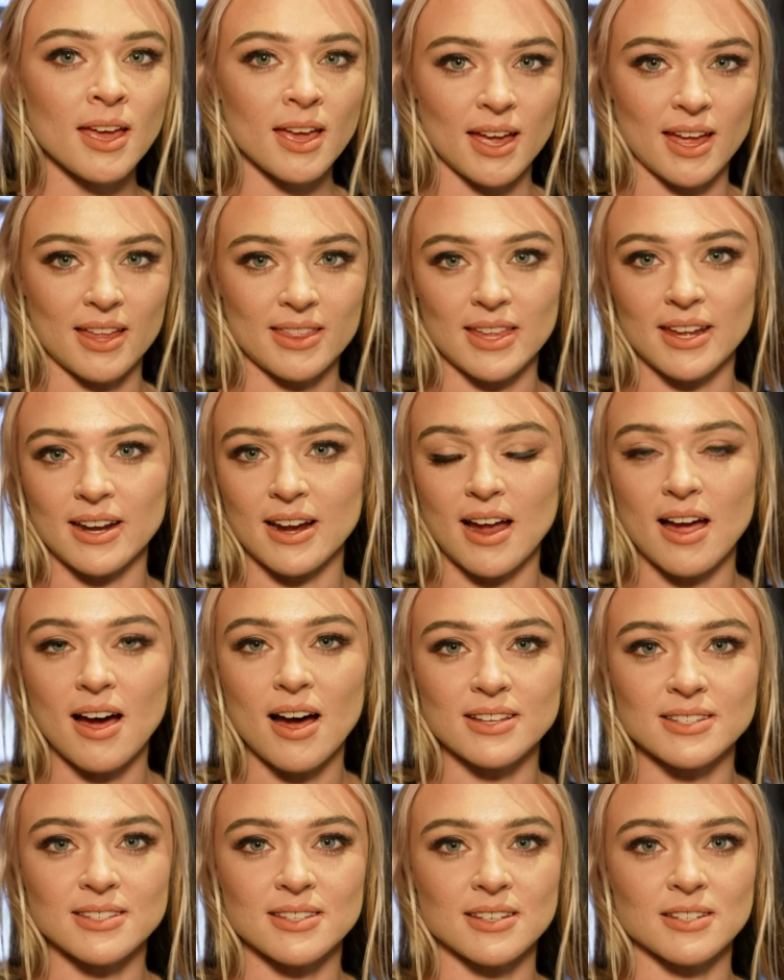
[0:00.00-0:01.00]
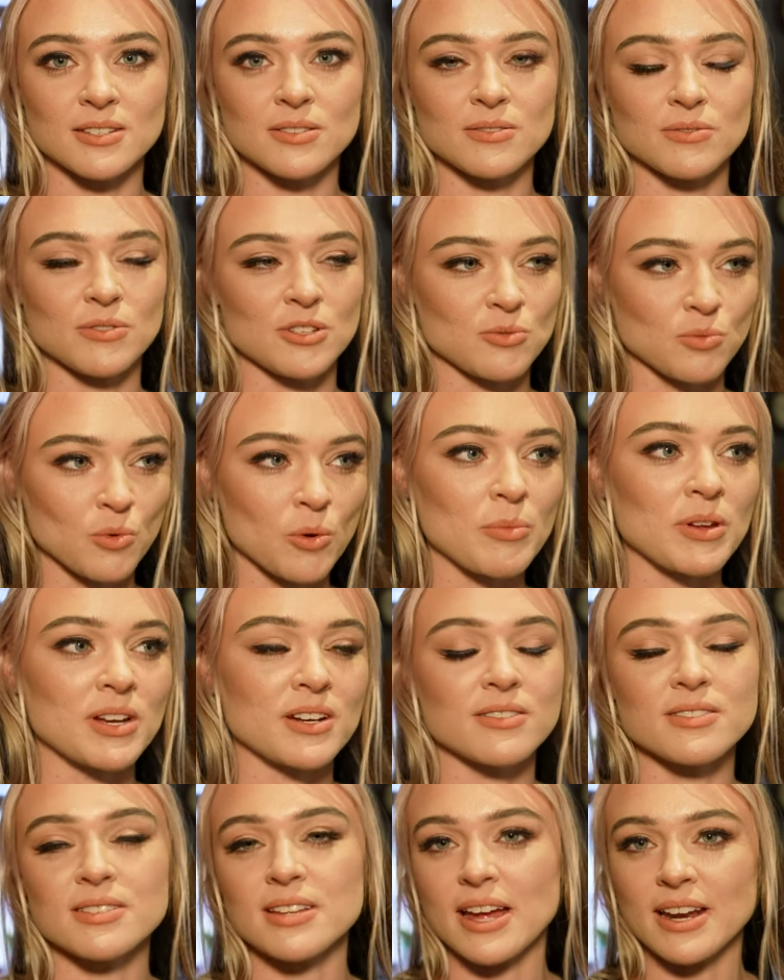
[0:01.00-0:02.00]
And then I asked this
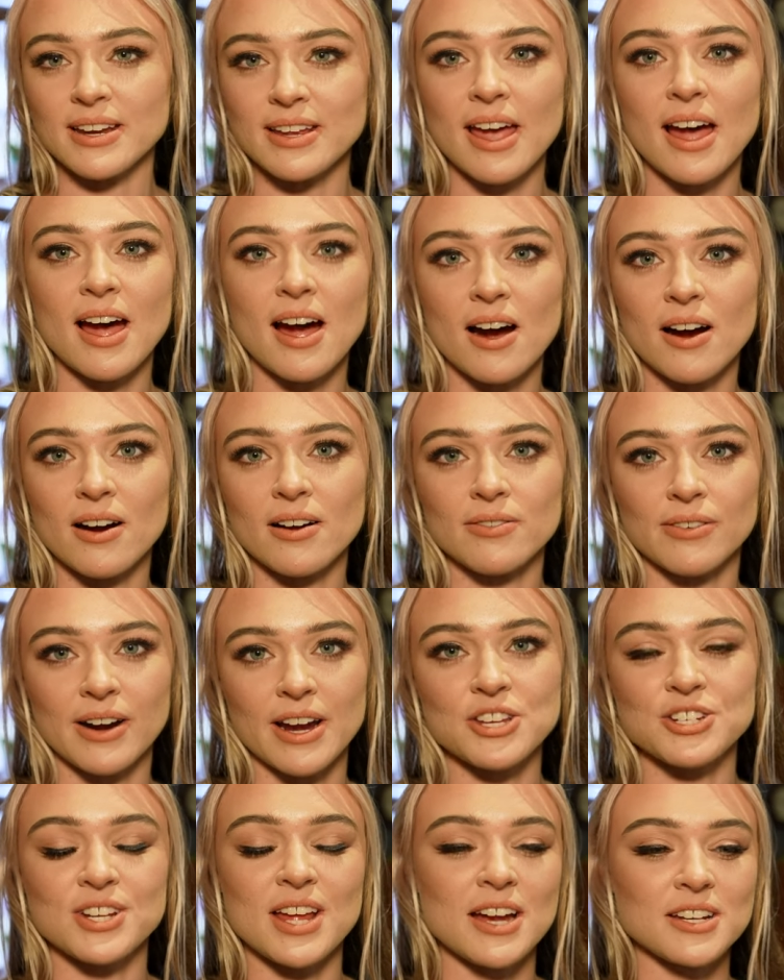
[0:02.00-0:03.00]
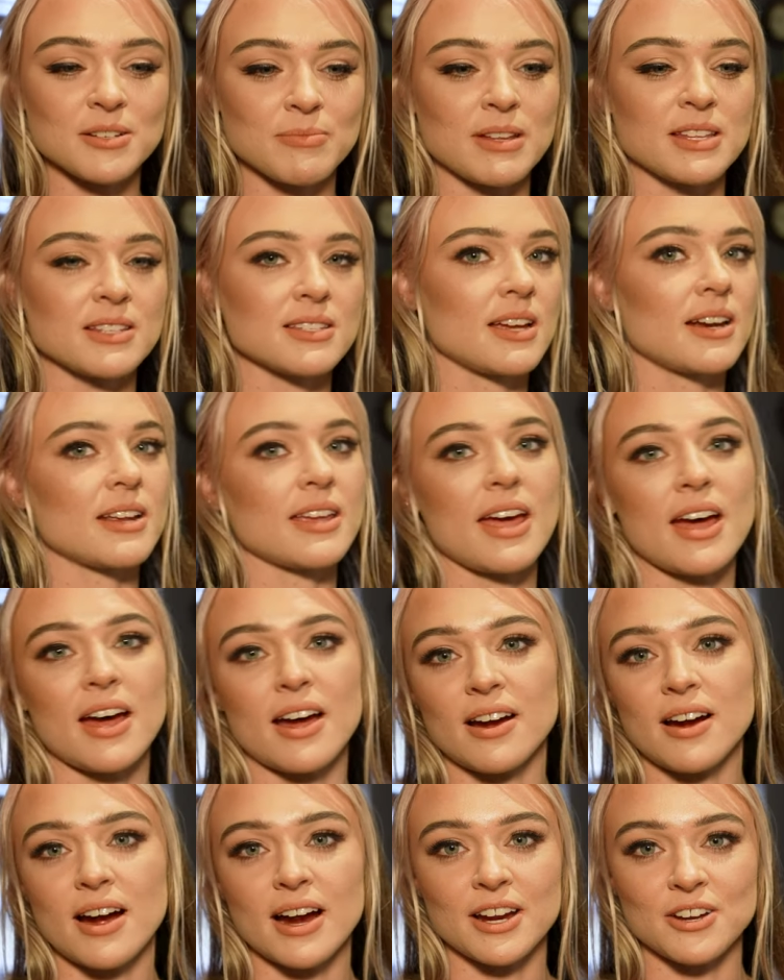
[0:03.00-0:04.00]
woman said, yeah, reached out to me and said,
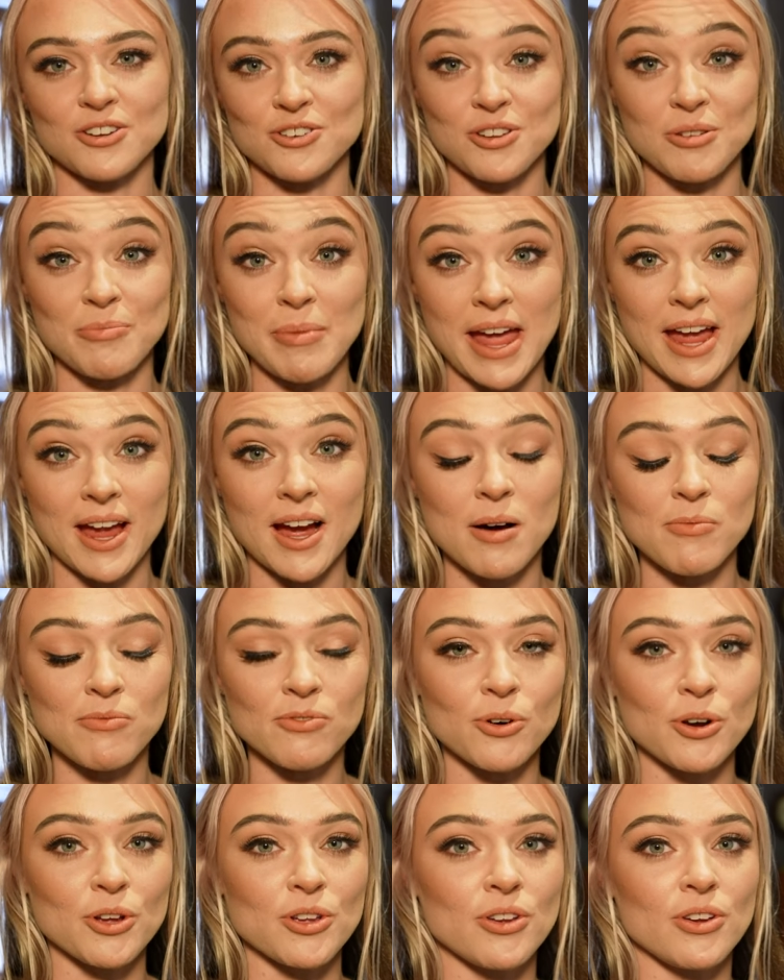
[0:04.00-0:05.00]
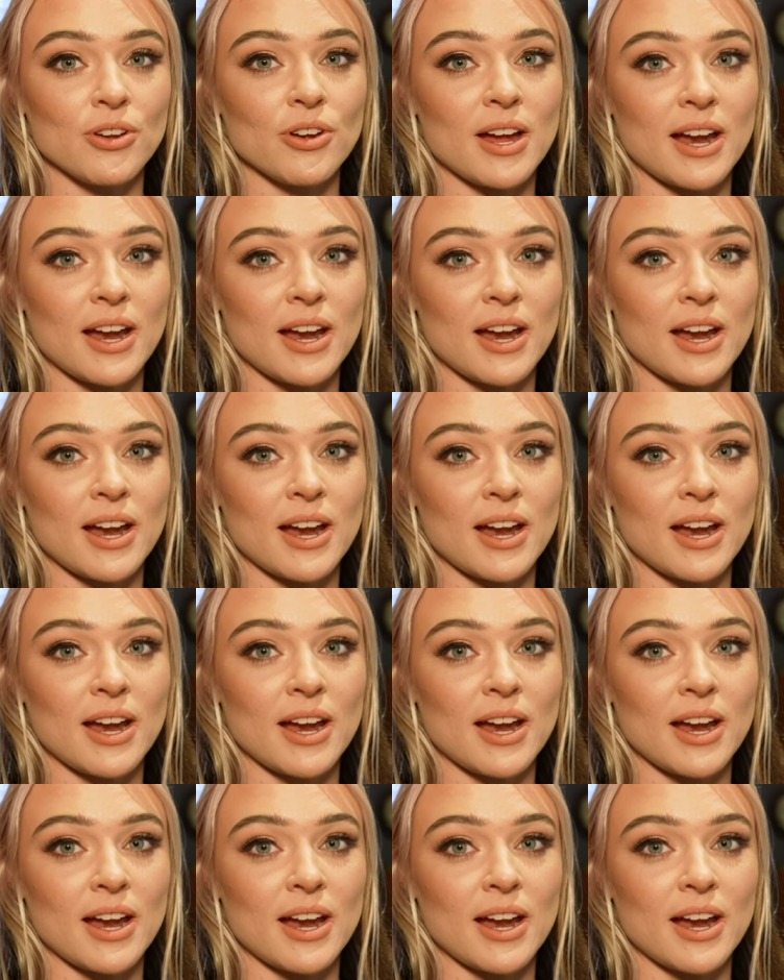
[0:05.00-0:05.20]
yeah, I can do your makeup for you.